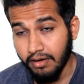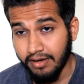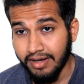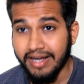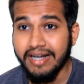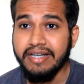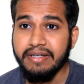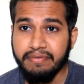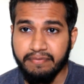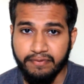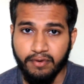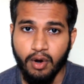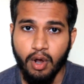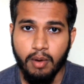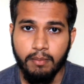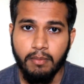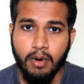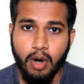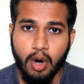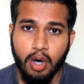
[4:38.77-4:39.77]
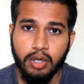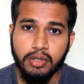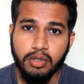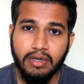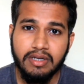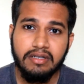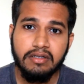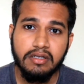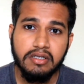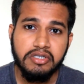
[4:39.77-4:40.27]
get from, or
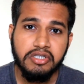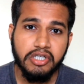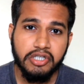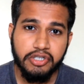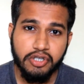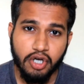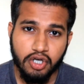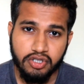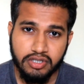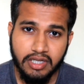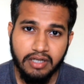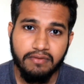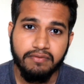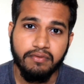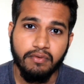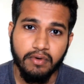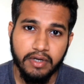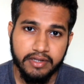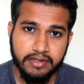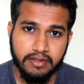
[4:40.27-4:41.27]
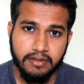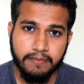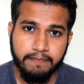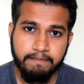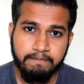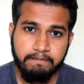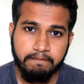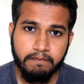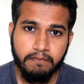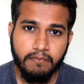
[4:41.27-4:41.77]
you can nurture yourself with.
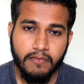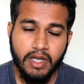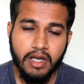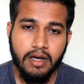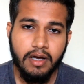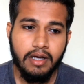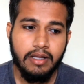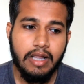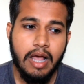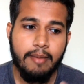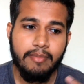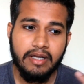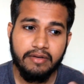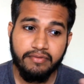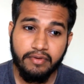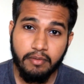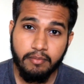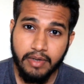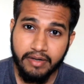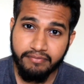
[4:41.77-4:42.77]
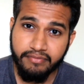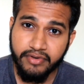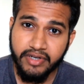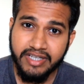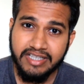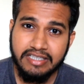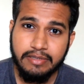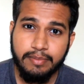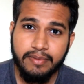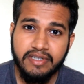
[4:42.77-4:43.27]
From
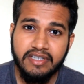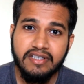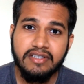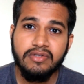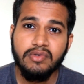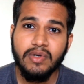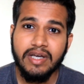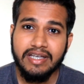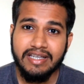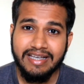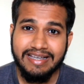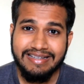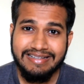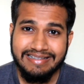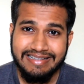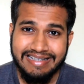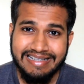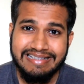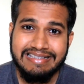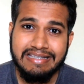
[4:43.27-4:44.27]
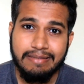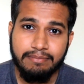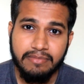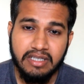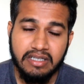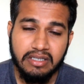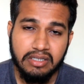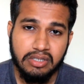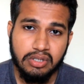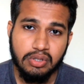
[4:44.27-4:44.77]
every experience you can get
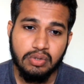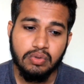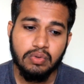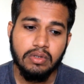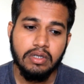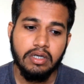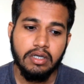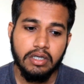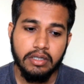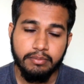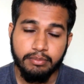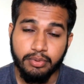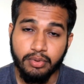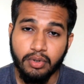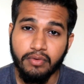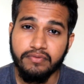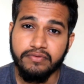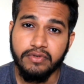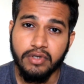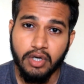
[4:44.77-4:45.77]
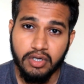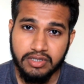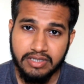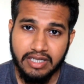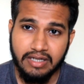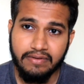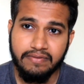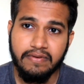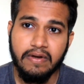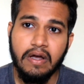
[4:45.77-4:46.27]
something to improve
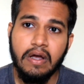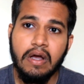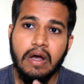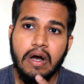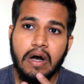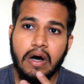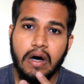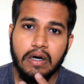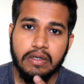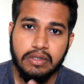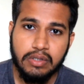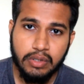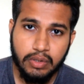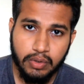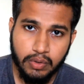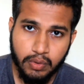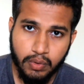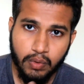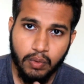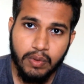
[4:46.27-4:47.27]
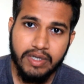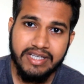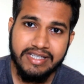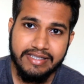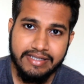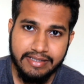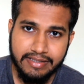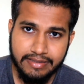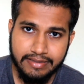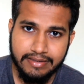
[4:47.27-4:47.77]
yourself, or to grow
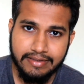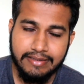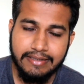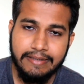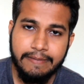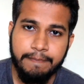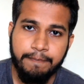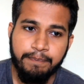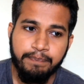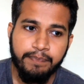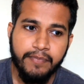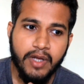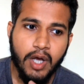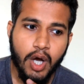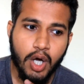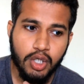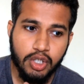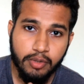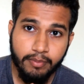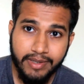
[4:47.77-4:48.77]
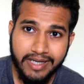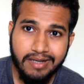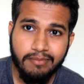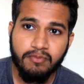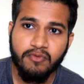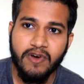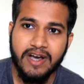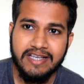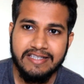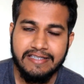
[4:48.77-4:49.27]
internally, or to
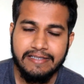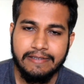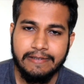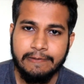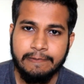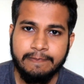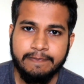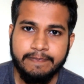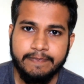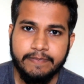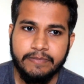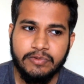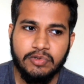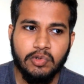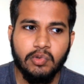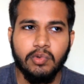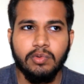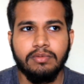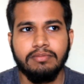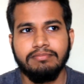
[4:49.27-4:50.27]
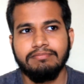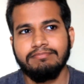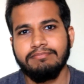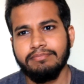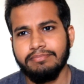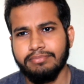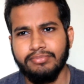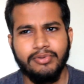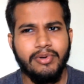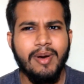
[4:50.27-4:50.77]
become wiser. So
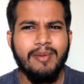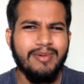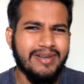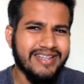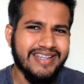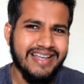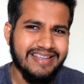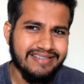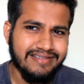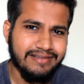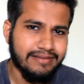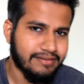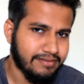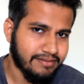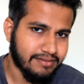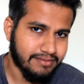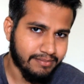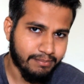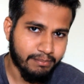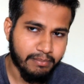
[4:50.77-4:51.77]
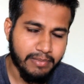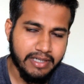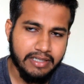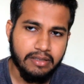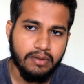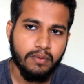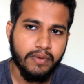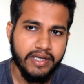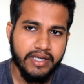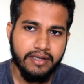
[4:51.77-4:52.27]
probably that's the
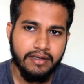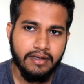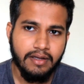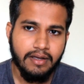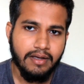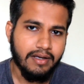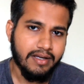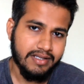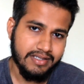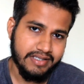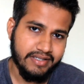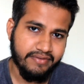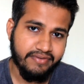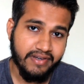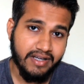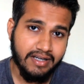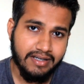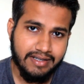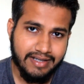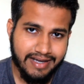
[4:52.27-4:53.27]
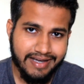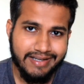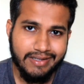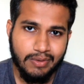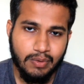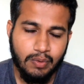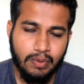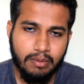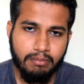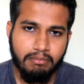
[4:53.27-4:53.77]
better way. It's difficult, I
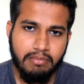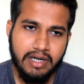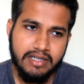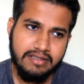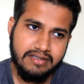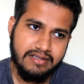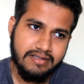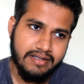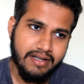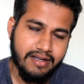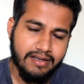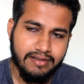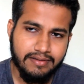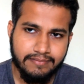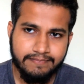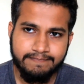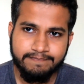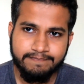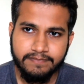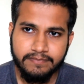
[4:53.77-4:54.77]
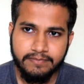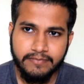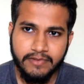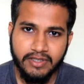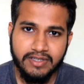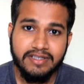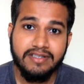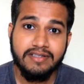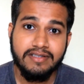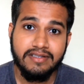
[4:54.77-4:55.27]
know, but still you
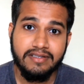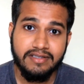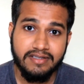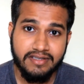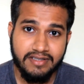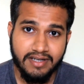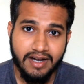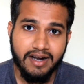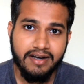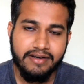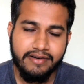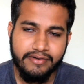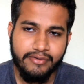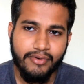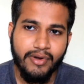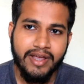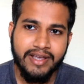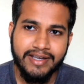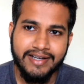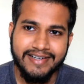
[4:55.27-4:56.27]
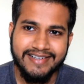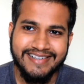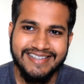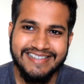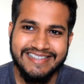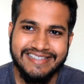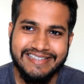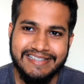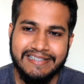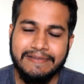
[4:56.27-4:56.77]
can start trying at
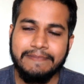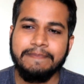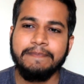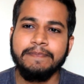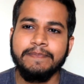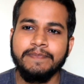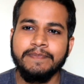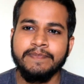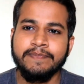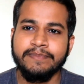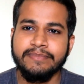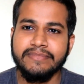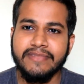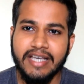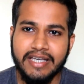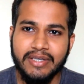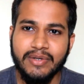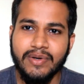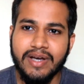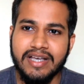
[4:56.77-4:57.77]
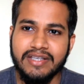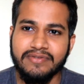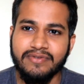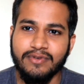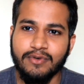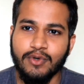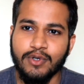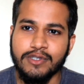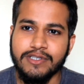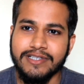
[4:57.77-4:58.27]
least. Thank you guys
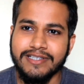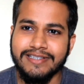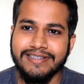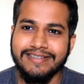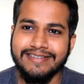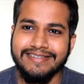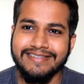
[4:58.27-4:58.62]
for watching.